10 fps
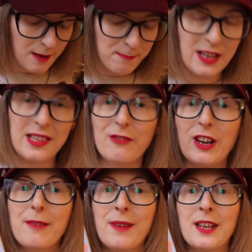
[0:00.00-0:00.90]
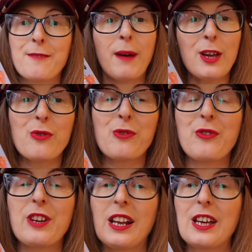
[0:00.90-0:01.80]
And might I recommend my short
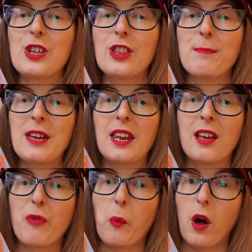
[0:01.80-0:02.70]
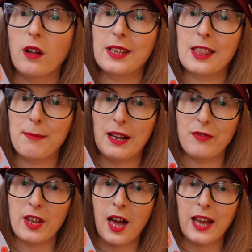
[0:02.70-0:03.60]
story collection, The Beginning of the World in the Middle
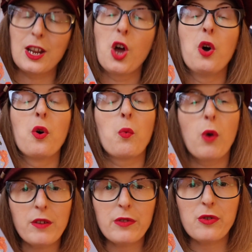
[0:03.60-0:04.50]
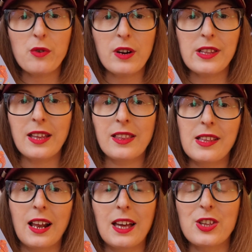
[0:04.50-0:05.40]
of the Night. One of the stories in
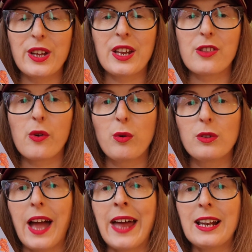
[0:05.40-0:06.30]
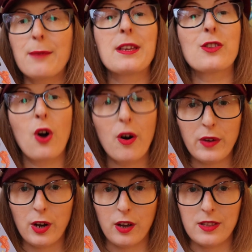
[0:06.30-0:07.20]
this collection is called Aunt Libby's
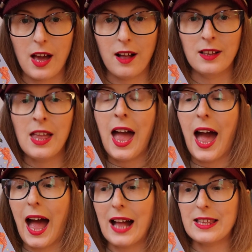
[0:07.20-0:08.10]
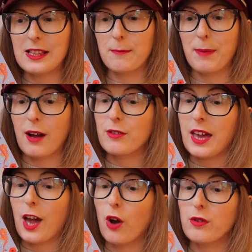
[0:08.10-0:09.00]
Coffin Hotel, and is about
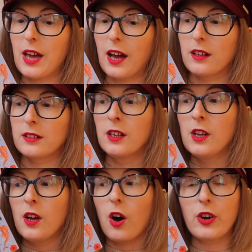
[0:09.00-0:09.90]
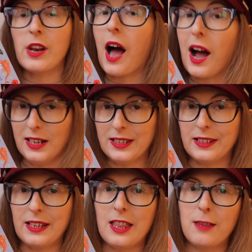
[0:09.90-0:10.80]
a hotel on an
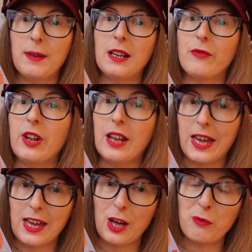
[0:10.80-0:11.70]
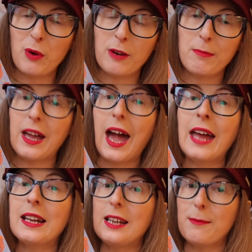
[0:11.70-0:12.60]
island in the middle of a lake run by
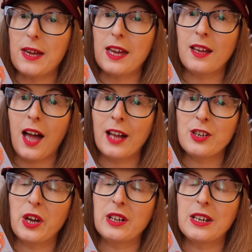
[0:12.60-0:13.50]
Aunt Libby and her